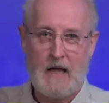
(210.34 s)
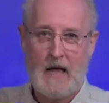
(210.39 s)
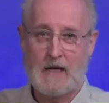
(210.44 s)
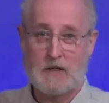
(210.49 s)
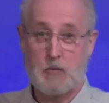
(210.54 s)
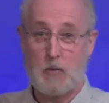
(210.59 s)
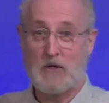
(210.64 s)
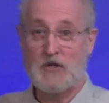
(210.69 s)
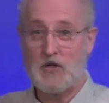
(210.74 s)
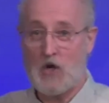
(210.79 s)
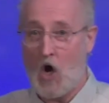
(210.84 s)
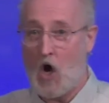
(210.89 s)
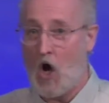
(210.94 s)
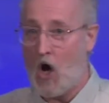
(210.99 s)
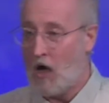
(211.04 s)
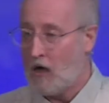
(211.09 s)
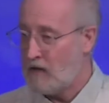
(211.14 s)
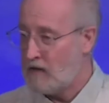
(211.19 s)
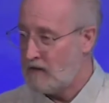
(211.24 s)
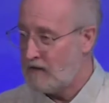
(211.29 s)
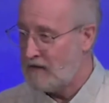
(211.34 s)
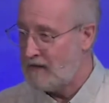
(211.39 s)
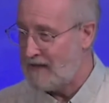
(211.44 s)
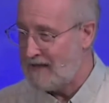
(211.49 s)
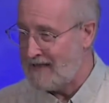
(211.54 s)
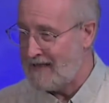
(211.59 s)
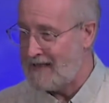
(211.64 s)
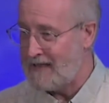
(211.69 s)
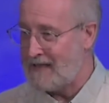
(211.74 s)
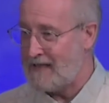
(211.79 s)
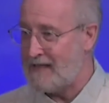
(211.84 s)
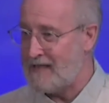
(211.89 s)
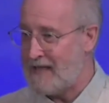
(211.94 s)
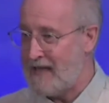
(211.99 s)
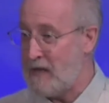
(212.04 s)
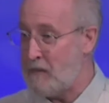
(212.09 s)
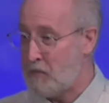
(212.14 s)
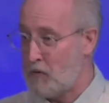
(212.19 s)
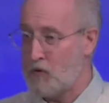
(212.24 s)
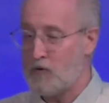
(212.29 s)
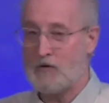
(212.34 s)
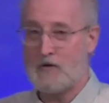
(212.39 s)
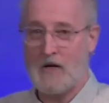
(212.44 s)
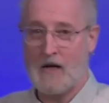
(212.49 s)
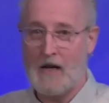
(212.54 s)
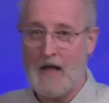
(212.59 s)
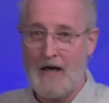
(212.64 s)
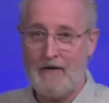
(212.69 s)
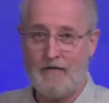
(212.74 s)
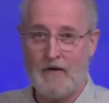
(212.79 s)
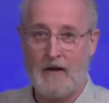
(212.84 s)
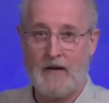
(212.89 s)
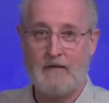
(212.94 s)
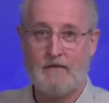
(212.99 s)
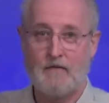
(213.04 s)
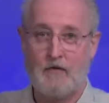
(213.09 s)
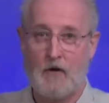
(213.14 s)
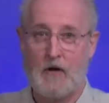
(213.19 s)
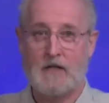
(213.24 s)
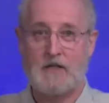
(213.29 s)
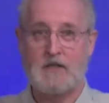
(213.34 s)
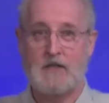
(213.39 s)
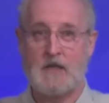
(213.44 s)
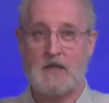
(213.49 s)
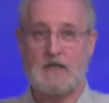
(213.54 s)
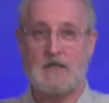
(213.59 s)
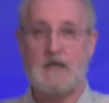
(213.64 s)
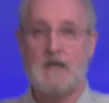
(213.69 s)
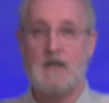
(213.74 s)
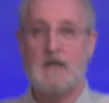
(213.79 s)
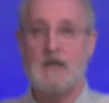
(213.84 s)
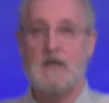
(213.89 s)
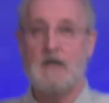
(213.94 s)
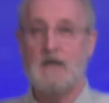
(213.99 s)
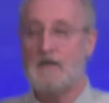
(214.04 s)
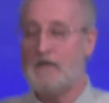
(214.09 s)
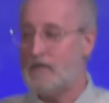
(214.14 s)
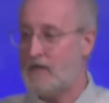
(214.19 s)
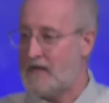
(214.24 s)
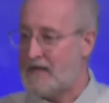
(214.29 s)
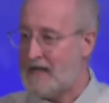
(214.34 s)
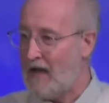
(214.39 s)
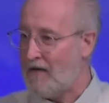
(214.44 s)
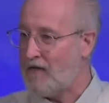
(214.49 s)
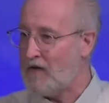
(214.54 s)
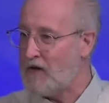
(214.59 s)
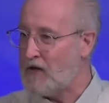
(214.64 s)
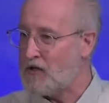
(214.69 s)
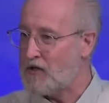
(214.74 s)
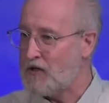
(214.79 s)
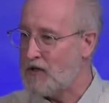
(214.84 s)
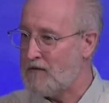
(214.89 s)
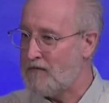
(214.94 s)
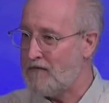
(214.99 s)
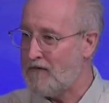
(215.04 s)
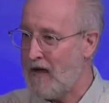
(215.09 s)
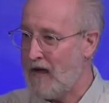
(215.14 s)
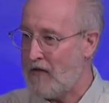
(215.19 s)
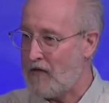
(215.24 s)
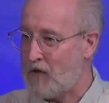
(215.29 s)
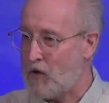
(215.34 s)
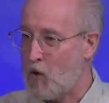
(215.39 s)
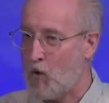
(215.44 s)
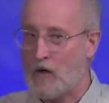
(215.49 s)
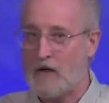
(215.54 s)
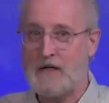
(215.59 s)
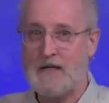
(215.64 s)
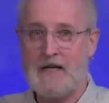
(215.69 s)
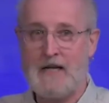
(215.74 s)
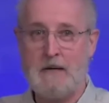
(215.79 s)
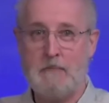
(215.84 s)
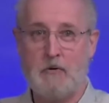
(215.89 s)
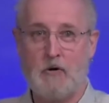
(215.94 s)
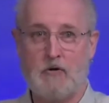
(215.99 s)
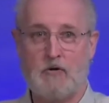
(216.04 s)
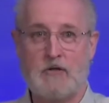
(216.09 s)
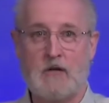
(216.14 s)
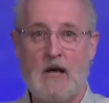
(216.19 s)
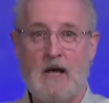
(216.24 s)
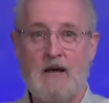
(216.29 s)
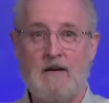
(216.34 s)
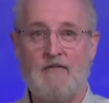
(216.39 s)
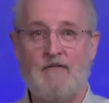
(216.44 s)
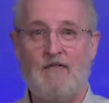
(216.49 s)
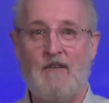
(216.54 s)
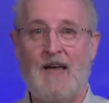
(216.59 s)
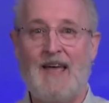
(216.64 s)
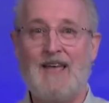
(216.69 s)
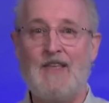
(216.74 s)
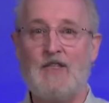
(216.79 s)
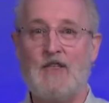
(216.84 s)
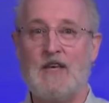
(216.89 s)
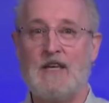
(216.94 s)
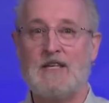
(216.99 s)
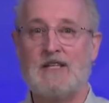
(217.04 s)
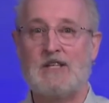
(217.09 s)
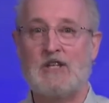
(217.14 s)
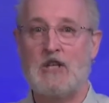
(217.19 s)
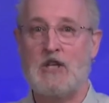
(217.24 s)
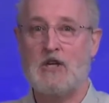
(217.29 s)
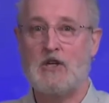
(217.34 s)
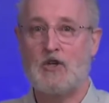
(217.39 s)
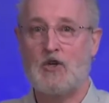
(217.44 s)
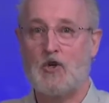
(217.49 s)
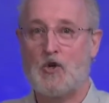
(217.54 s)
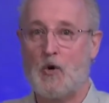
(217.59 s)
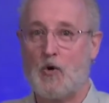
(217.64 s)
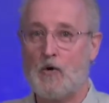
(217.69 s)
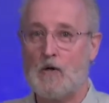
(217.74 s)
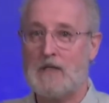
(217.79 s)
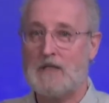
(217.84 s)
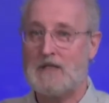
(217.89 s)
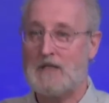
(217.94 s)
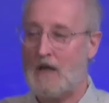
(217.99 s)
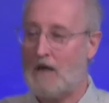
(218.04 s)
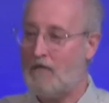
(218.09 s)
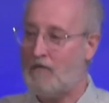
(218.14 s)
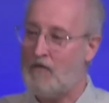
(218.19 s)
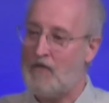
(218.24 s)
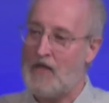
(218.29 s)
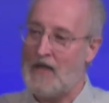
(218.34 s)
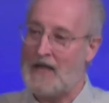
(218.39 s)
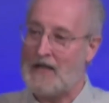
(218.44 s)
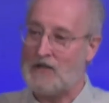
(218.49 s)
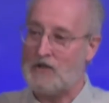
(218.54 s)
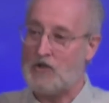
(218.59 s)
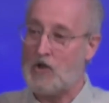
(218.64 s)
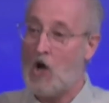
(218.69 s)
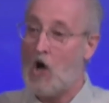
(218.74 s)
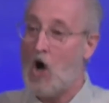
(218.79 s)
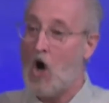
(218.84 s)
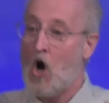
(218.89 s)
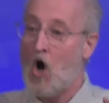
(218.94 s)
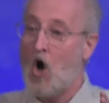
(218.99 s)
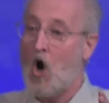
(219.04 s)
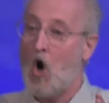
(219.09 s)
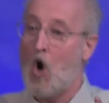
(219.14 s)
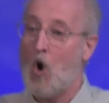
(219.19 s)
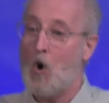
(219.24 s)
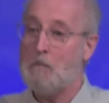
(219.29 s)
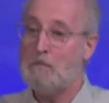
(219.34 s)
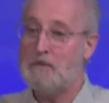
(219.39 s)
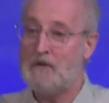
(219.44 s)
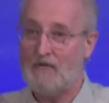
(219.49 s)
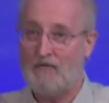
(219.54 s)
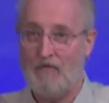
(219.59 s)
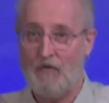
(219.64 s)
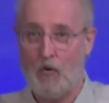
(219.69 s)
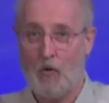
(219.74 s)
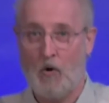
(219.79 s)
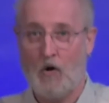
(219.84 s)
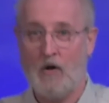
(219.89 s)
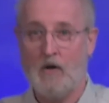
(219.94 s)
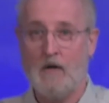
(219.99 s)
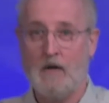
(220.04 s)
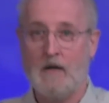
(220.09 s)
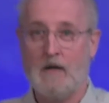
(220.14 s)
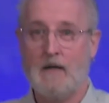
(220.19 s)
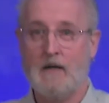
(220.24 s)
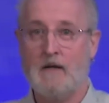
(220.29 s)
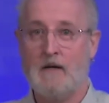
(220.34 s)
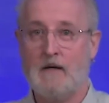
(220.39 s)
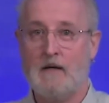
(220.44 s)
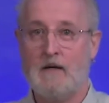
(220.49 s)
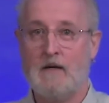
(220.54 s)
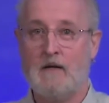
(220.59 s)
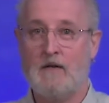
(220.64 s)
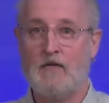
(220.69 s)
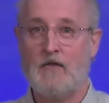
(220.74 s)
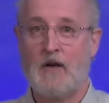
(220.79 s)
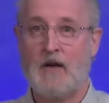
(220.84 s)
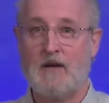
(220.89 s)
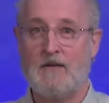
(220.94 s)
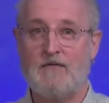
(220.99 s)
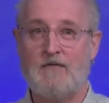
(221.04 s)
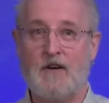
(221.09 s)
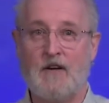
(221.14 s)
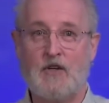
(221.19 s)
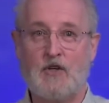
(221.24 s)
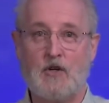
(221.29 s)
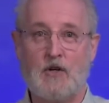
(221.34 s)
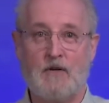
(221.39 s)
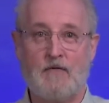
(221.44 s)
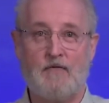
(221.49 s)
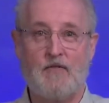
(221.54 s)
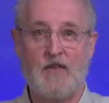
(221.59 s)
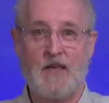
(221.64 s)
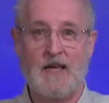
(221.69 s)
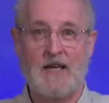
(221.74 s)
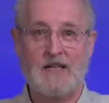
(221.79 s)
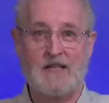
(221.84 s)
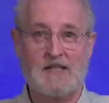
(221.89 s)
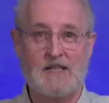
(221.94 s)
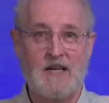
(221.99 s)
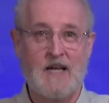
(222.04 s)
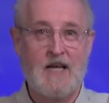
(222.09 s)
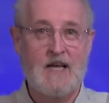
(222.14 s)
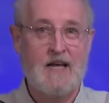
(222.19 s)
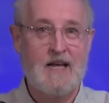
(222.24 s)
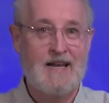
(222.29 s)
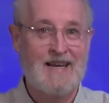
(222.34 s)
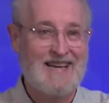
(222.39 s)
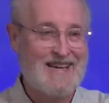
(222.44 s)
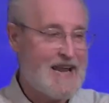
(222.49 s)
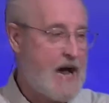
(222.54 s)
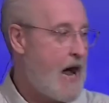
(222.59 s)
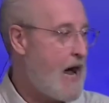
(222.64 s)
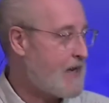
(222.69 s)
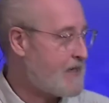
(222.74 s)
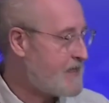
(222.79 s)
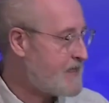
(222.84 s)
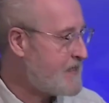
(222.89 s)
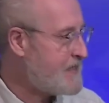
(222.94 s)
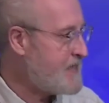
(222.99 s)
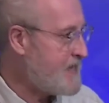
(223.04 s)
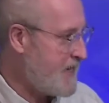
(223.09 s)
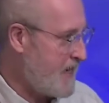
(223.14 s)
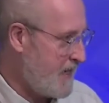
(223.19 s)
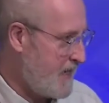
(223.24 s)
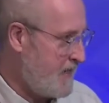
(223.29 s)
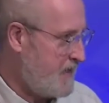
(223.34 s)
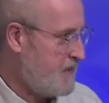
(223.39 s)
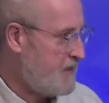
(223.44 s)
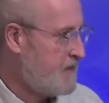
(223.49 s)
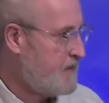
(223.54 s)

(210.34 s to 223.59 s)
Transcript: As we saw in Hebrews 11, for instance, the definition of faith, according to Hebrews, faith is the assurance of things hoped for, the conviction of things not seen.